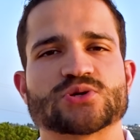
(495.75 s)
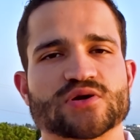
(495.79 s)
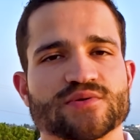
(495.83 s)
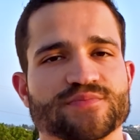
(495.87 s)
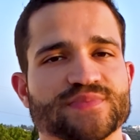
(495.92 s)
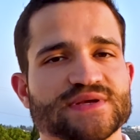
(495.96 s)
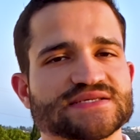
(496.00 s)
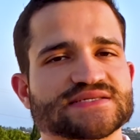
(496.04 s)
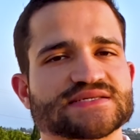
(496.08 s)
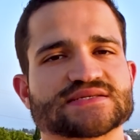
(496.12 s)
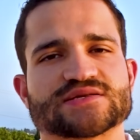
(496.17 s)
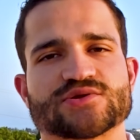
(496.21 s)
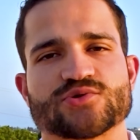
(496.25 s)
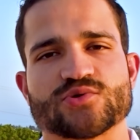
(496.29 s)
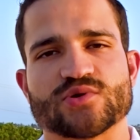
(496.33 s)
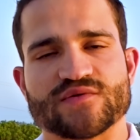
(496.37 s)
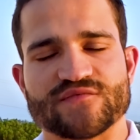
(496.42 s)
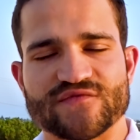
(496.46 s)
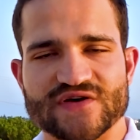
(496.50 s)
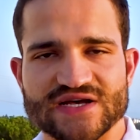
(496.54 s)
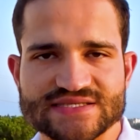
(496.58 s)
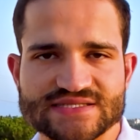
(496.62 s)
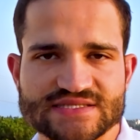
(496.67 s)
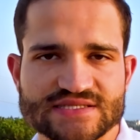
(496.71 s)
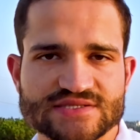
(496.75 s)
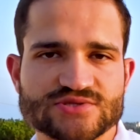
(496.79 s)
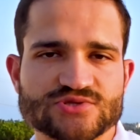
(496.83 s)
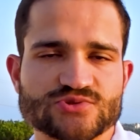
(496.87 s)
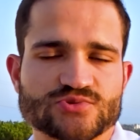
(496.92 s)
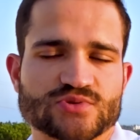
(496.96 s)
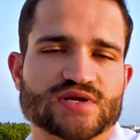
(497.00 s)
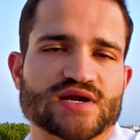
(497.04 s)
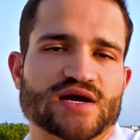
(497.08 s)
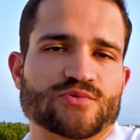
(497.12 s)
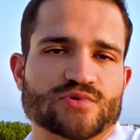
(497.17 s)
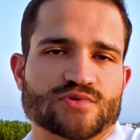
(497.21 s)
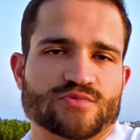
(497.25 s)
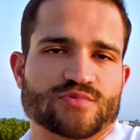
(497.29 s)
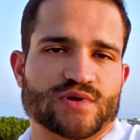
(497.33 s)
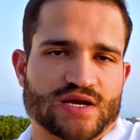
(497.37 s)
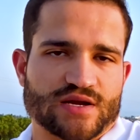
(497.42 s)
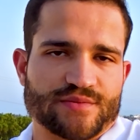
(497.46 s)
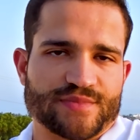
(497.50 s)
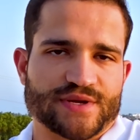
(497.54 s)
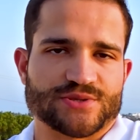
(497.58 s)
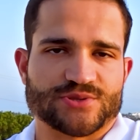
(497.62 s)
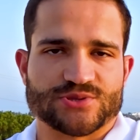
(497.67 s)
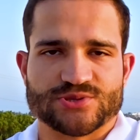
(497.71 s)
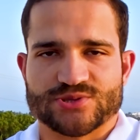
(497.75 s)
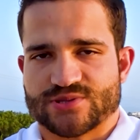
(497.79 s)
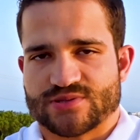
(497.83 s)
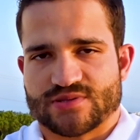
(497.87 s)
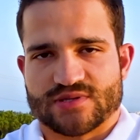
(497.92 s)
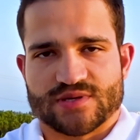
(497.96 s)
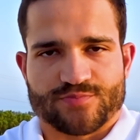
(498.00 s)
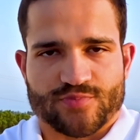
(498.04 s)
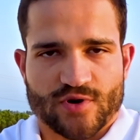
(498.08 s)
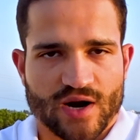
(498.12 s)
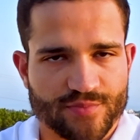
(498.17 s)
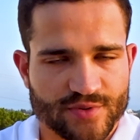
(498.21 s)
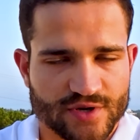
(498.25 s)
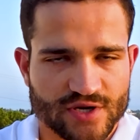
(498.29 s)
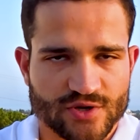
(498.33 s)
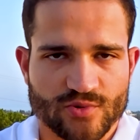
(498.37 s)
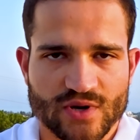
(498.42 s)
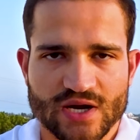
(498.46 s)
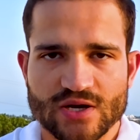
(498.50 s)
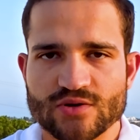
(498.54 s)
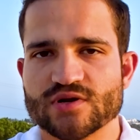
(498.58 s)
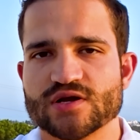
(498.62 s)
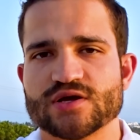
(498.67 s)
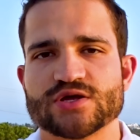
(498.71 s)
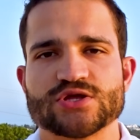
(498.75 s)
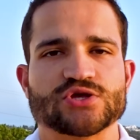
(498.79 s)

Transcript: a business and you invest into it. I would recommend just the property route.